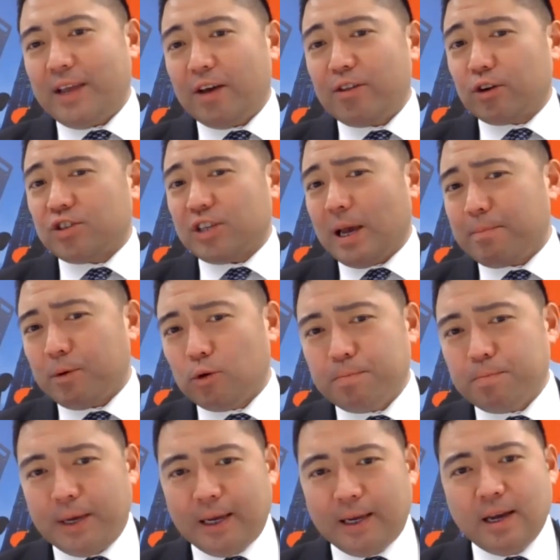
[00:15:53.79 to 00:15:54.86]
And the other example
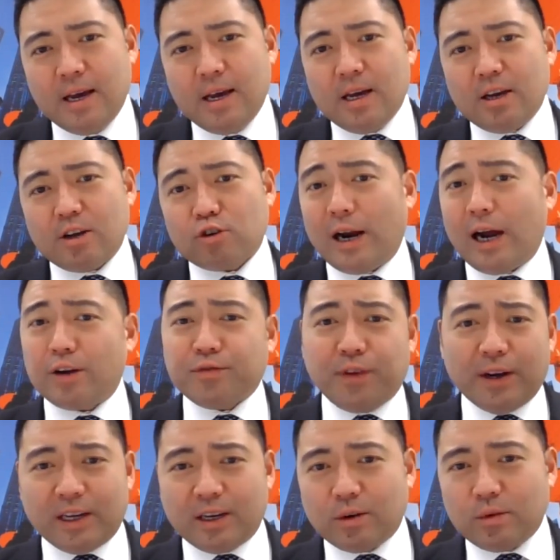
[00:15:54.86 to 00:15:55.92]
would be
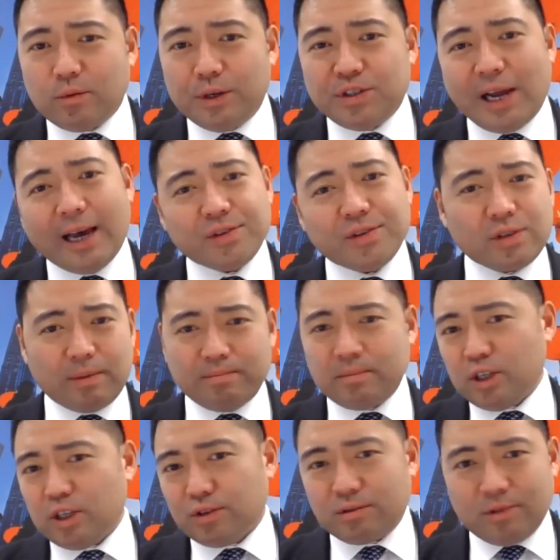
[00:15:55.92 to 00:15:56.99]
crowdfunding, which has
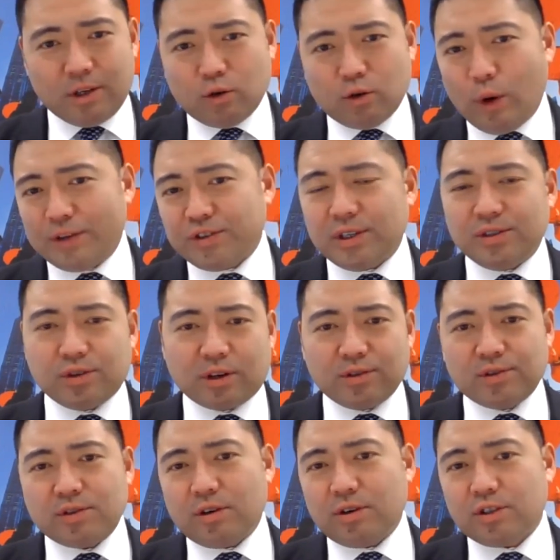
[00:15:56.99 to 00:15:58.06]
some questions or
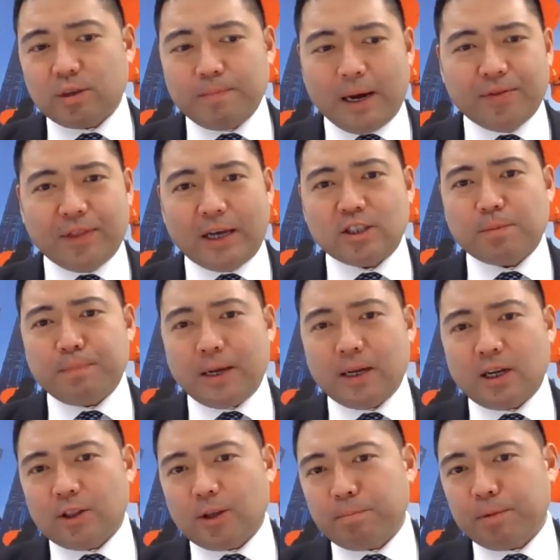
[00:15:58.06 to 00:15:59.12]
concerns about that depending
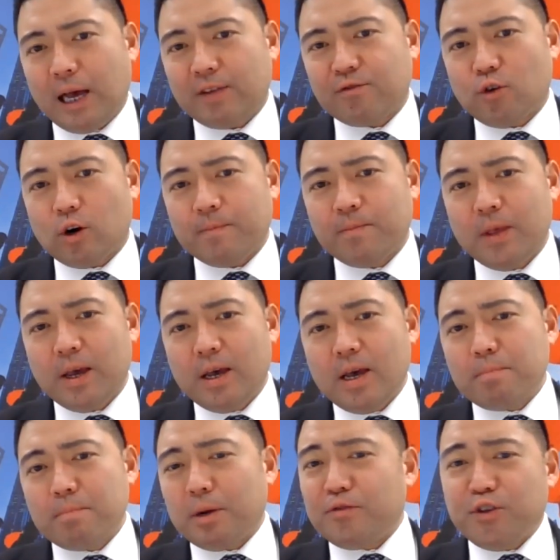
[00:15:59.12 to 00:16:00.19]
on the platform.
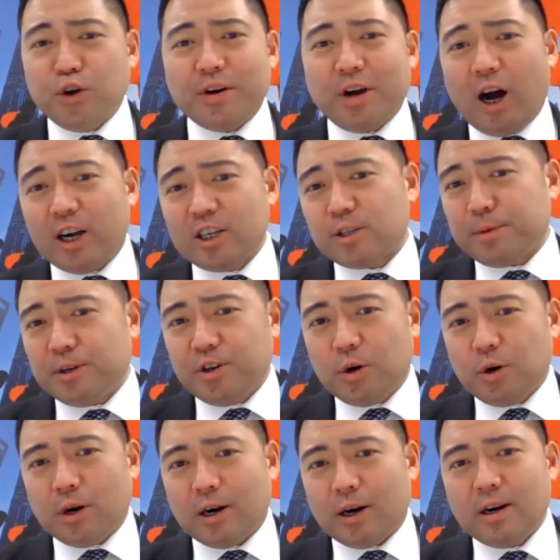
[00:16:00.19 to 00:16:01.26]
But if you're an
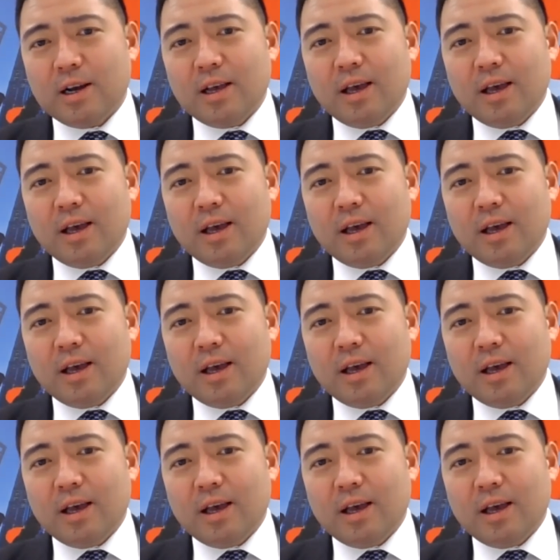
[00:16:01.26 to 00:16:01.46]
entrepreneur,